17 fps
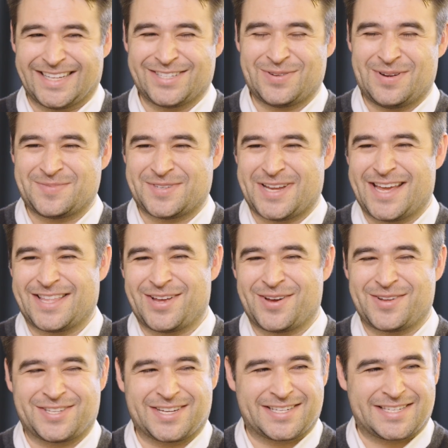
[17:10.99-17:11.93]
That's what I'm saying,
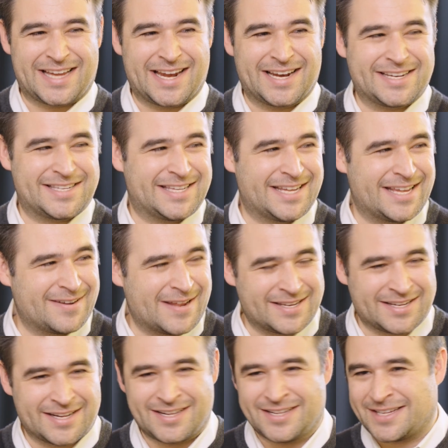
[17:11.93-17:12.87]
though. It's exciting to see it.
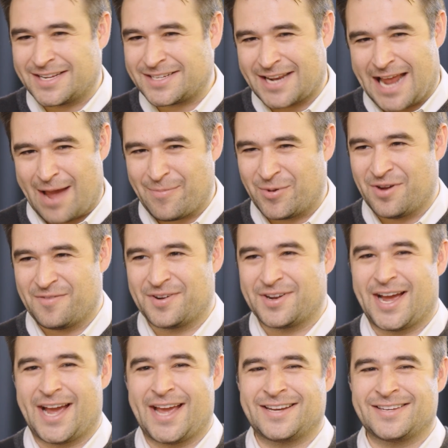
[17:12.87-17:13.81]
It doesn't happen
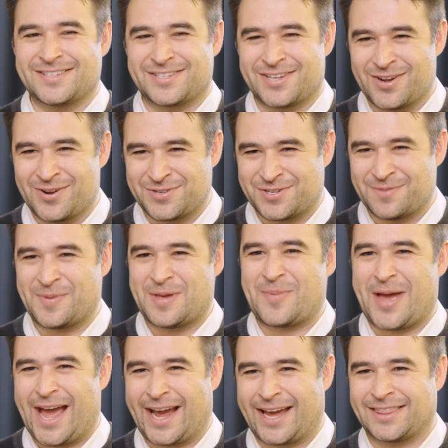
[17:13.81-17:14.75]
overnight, and so to be
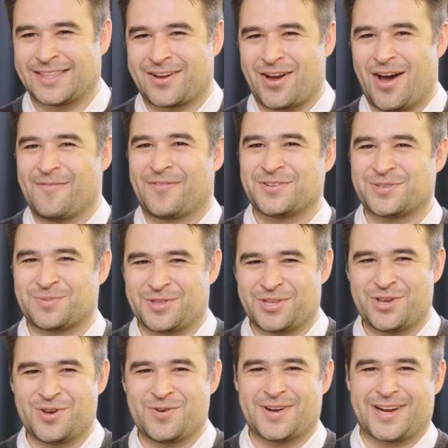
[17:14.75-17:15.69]
back at the conference with
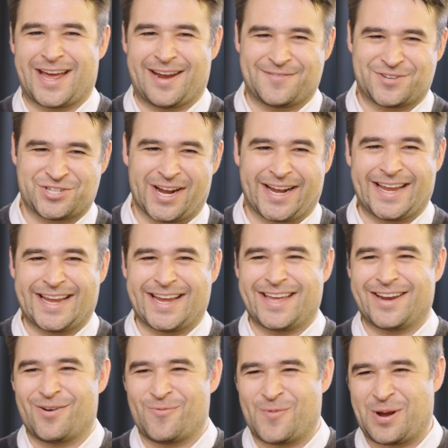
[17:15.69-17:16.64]
you and kind of checking
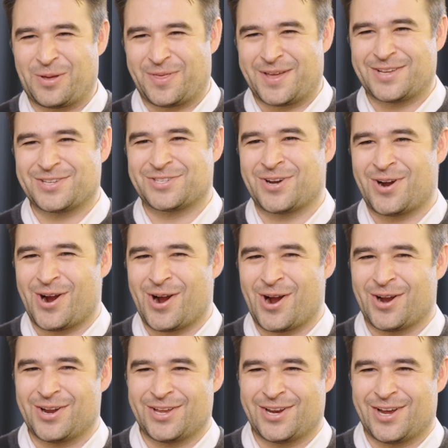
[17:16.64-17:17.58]
in on where things
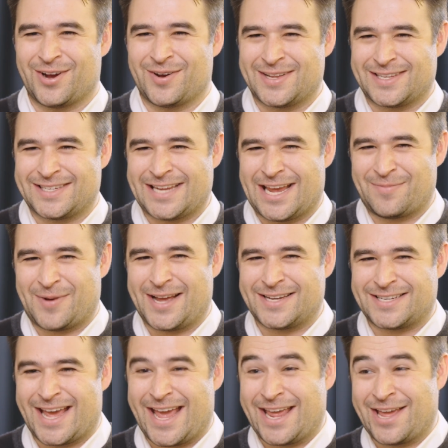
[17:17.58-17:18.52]
are, you know, it's day by
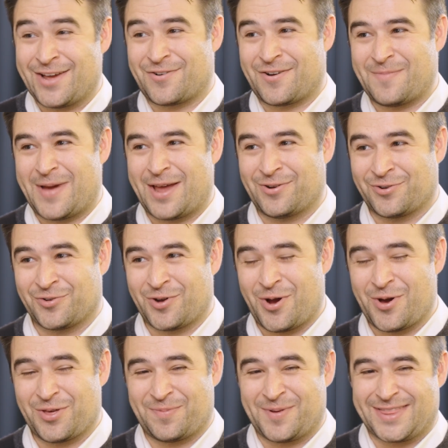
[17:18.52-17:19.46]
day incremental
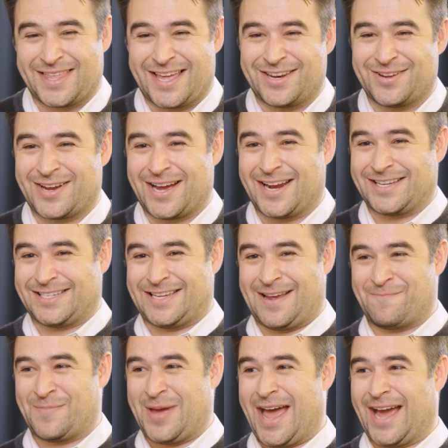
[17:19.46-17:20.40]
growth, but then you kind of
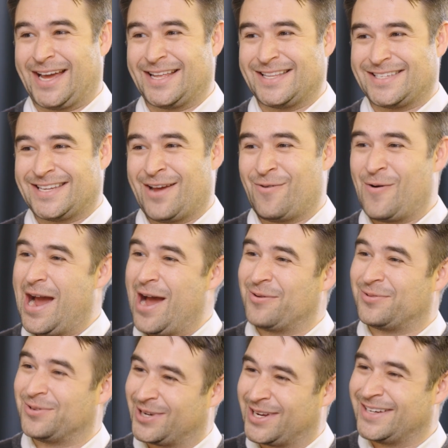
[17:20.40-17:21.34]
step back and say,
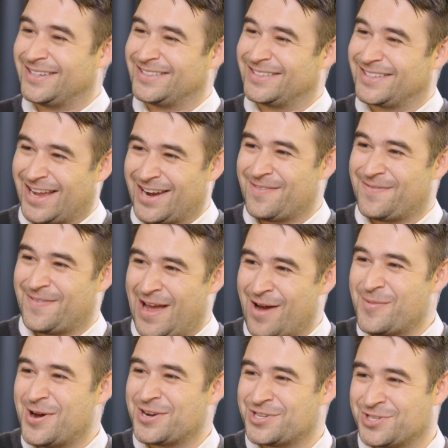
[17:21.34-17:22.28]
wow, look at kind of
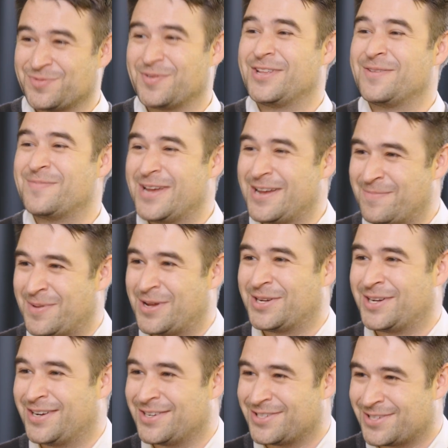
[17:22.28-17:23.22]
how much is really being built here.